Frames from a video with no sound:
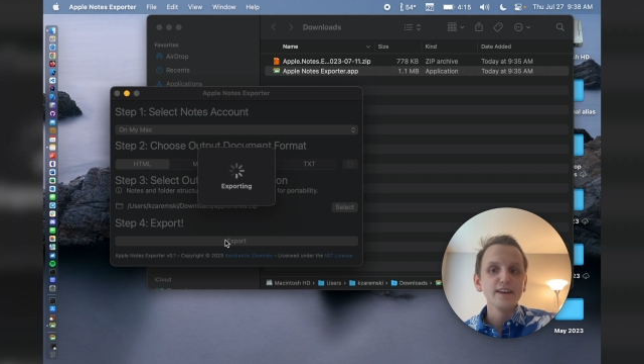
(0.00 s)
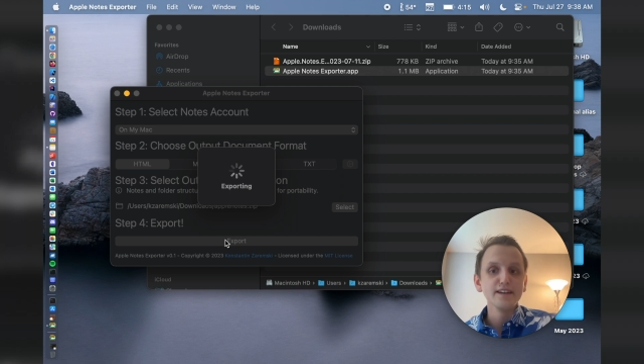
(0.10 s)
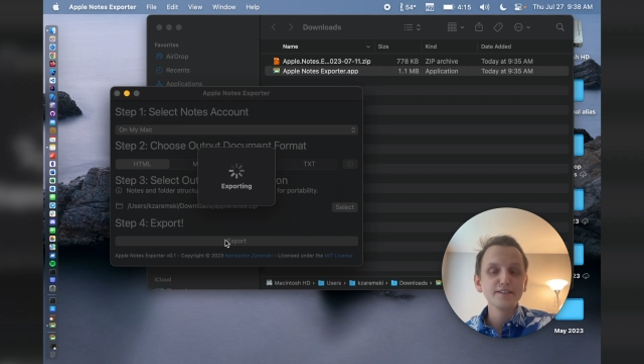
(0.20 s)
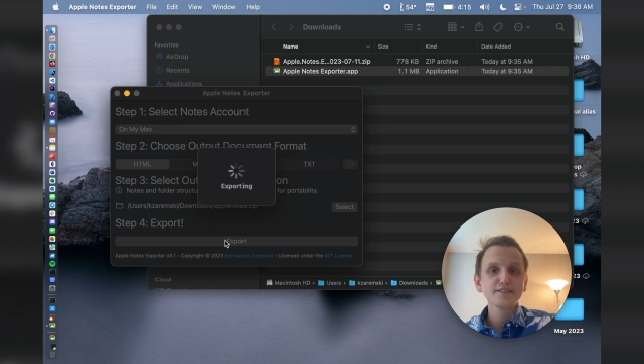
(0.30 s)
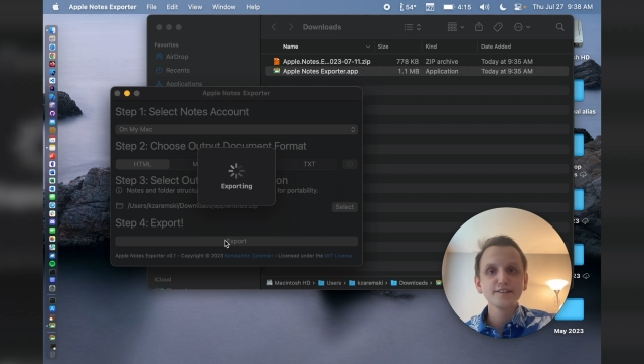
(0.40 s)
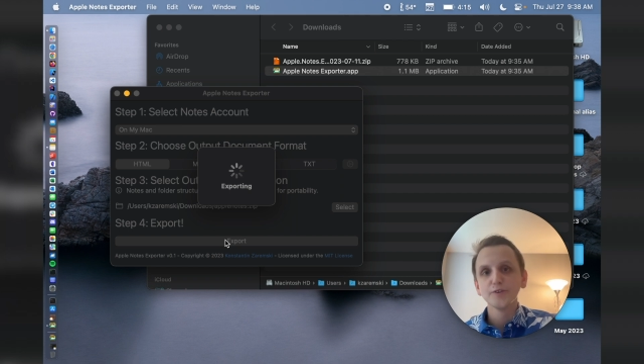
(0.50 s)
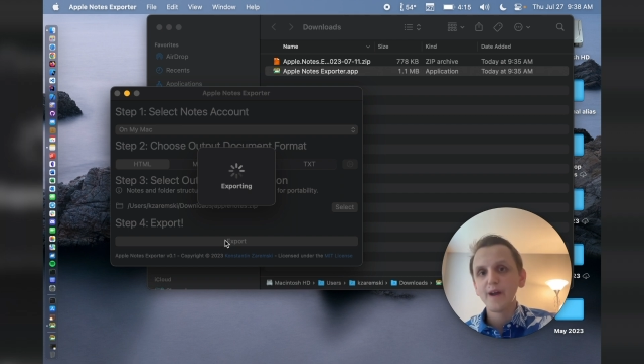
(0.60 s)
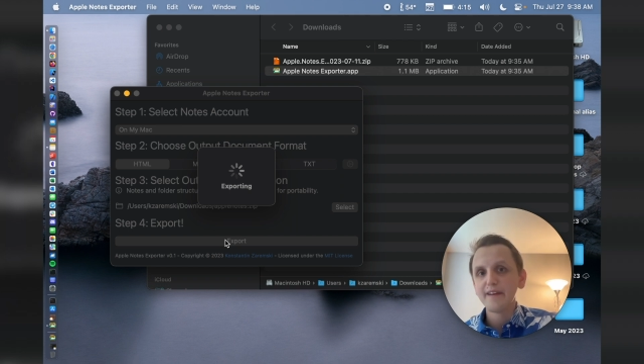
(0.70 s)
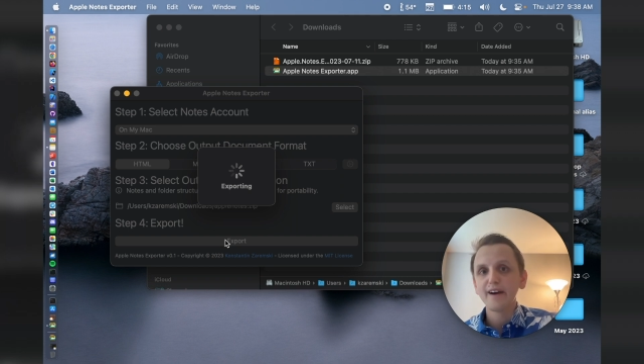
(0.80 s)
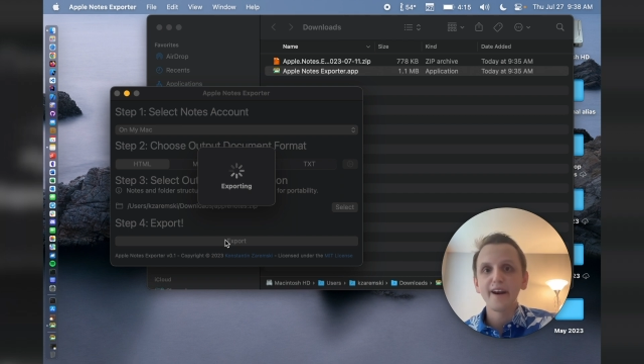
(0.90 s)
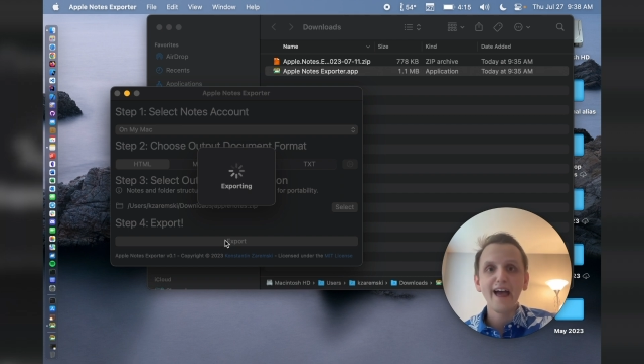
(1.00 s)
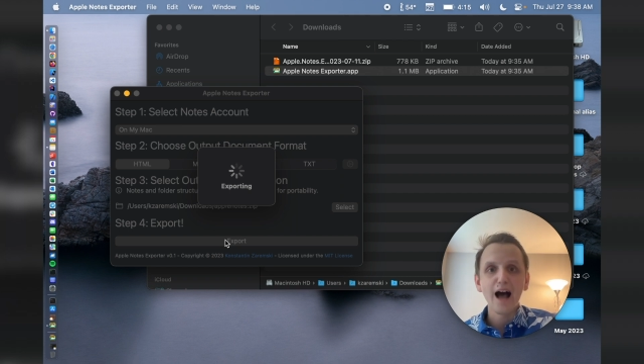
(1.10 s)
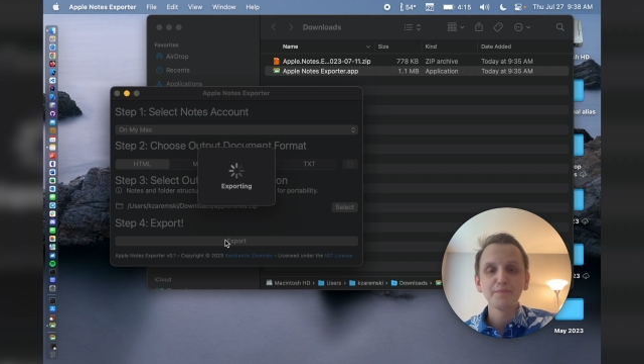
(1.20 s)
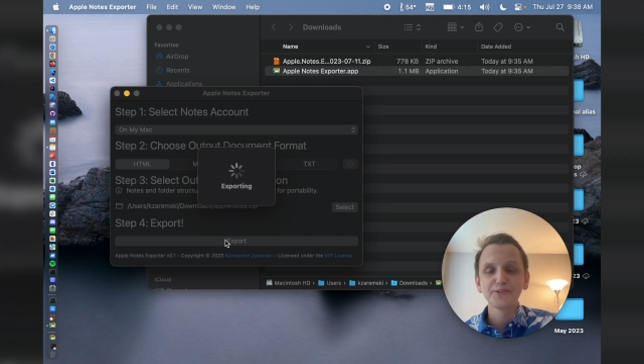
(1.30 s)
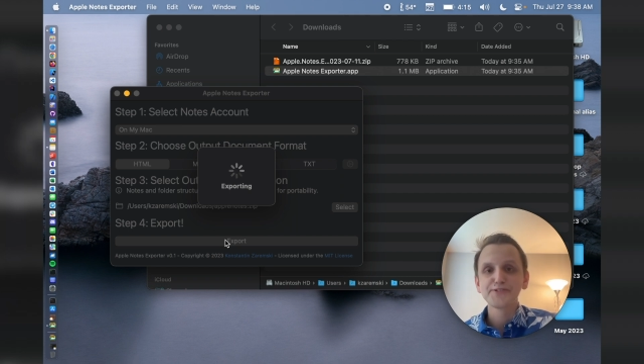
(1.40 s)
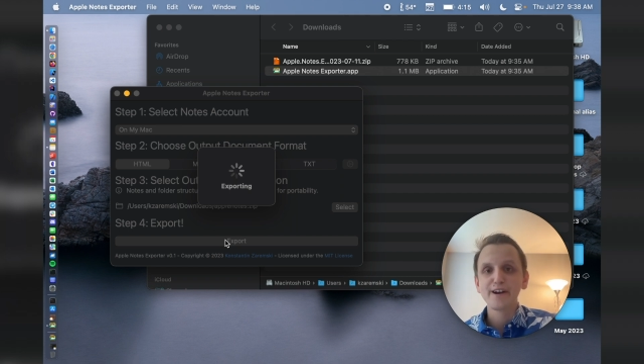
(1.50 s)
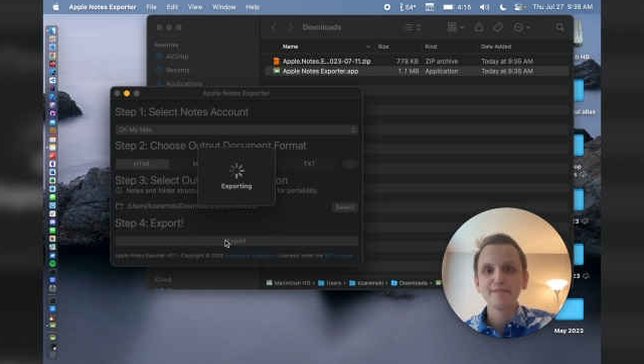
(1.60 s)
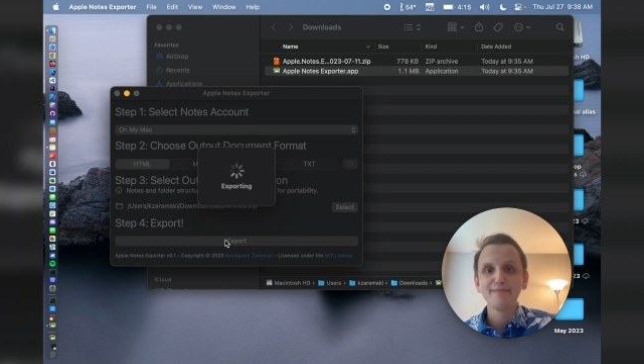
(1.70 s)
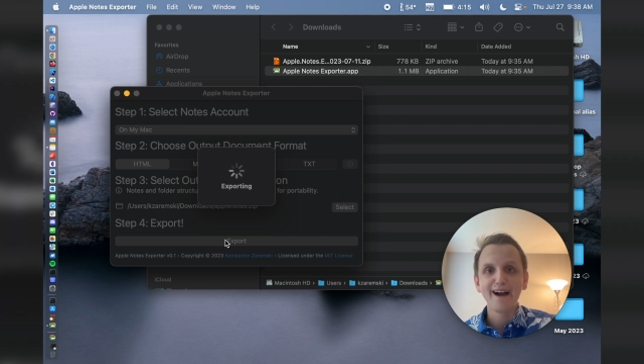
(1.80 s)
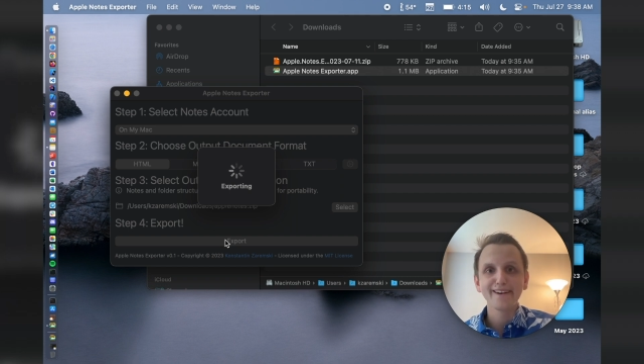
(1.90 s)
It is still running on an Apple script
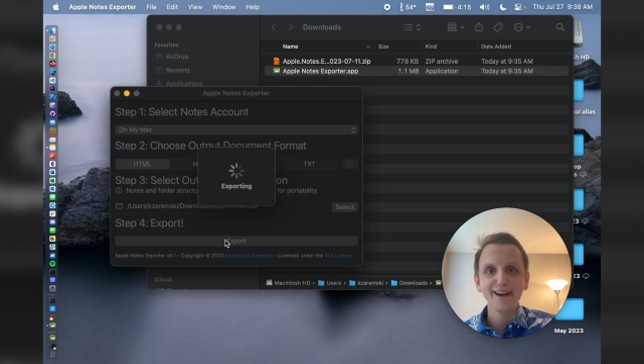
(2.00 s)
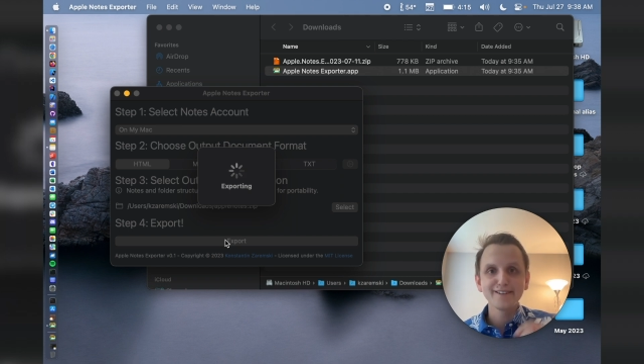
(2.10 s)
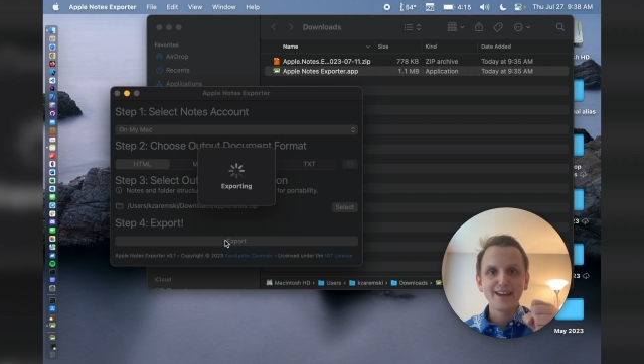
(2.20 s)
backend